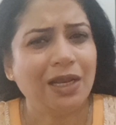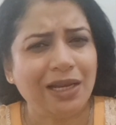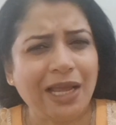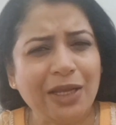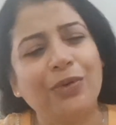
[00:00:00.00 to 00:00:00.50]

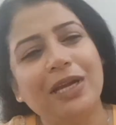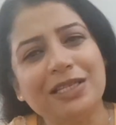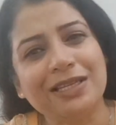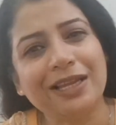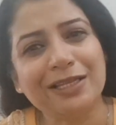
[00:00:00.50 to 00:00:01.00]

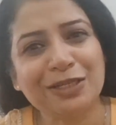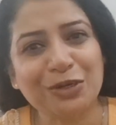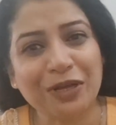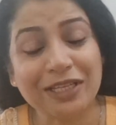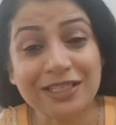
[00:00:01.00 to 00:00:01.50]
Likewise, let's
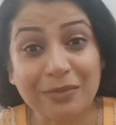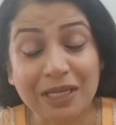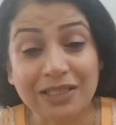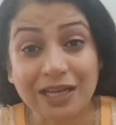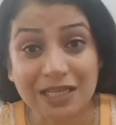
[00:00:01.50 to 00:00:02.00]
look at some other